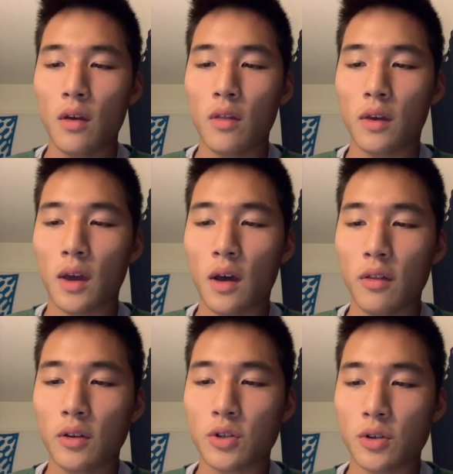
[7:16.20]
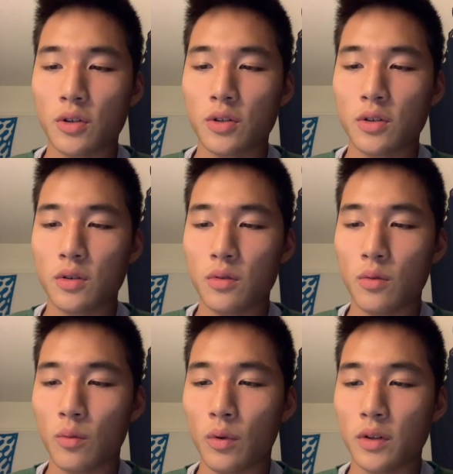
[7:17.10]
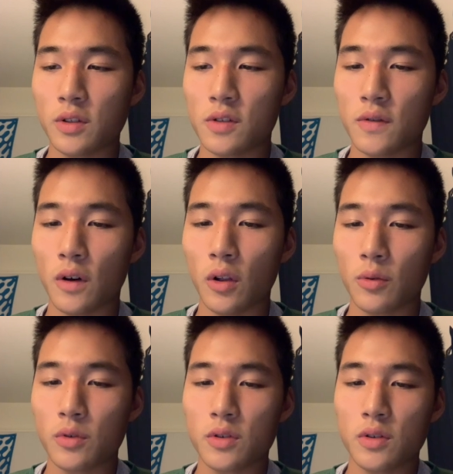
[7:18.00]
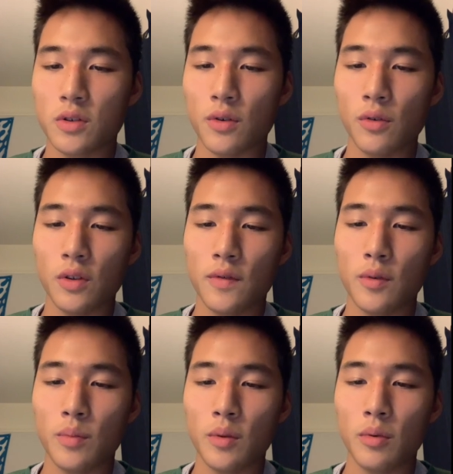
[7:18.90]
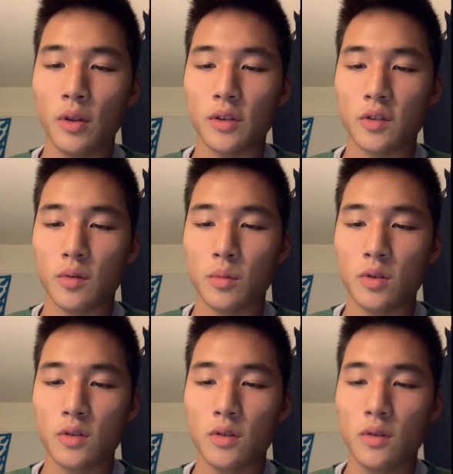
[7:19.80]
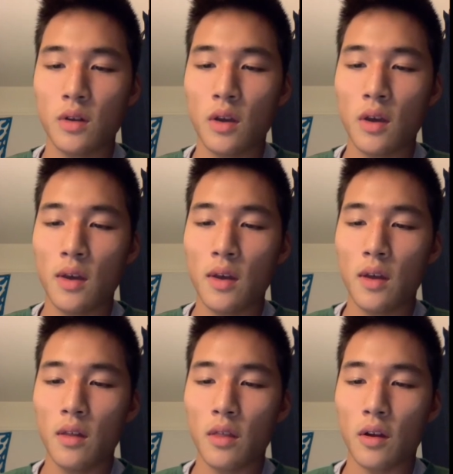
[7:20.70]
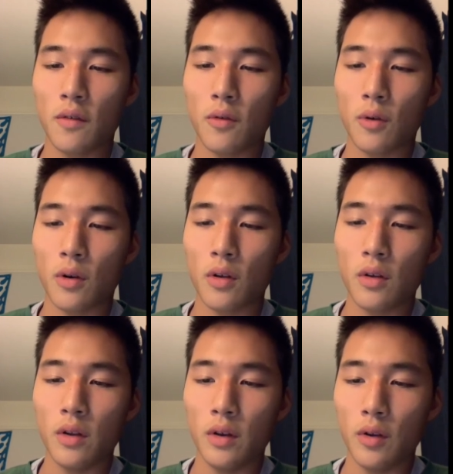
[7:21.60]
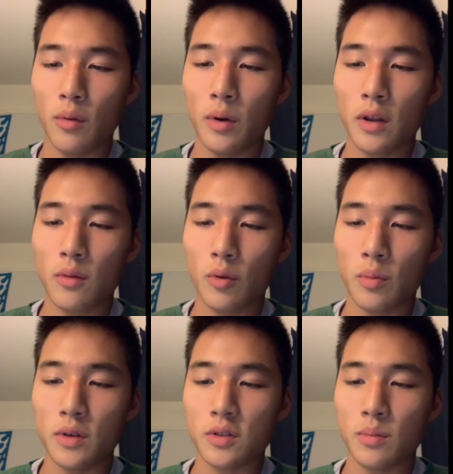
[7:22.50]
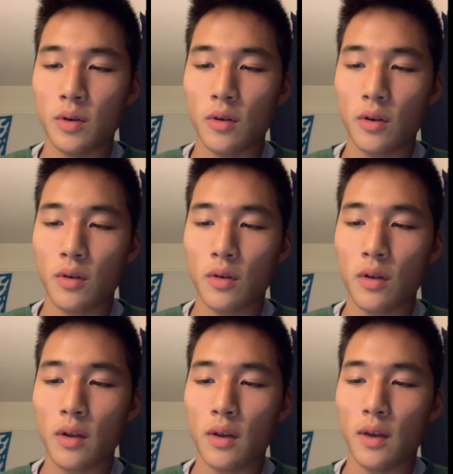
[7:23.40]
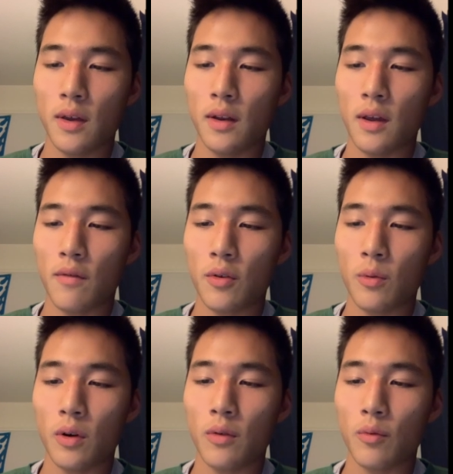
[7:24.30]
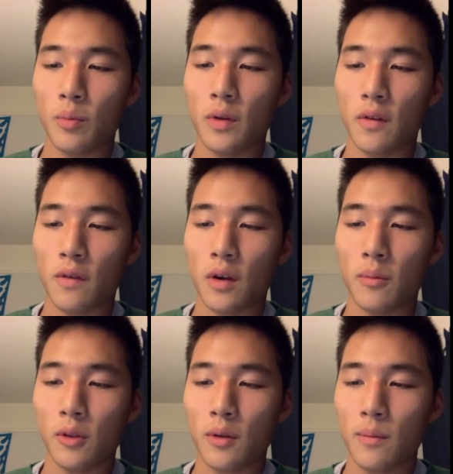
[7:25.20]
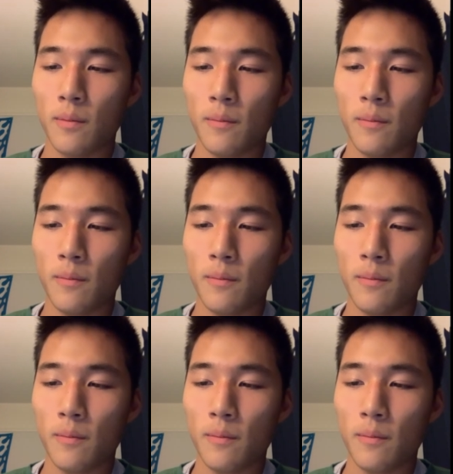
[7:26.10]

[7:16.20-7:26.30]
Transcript: The Catholic Church wants its followers to only view people as humans. Therefore, nobody would be superior and everyone would be a family.